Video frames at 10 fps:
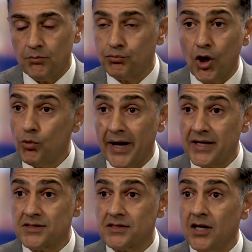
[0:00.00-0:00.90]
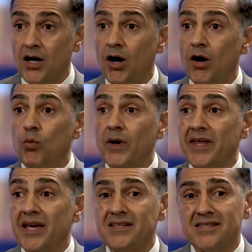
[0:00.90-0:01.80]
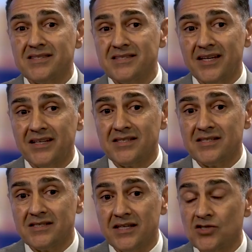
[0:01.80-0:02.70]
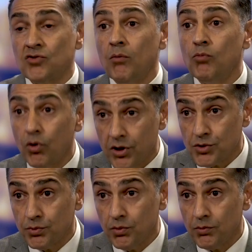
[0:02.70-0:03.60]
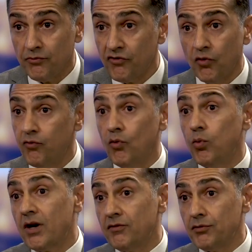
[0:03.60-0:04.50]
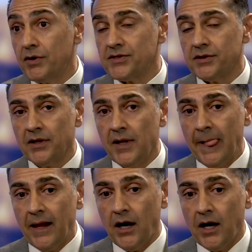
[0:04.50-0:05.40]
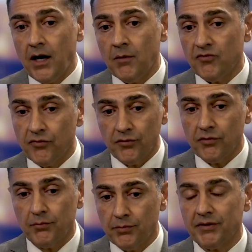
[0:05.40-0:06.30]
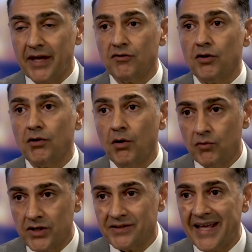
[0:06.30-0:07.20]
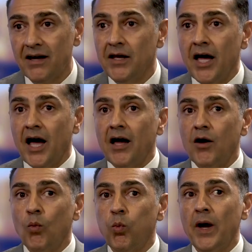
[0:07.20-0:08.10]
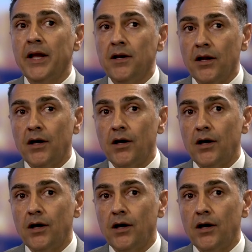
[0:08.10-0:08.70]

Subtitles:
probate, whether it's not mortgageable for whatever reason, but they've got their own reason. Now, when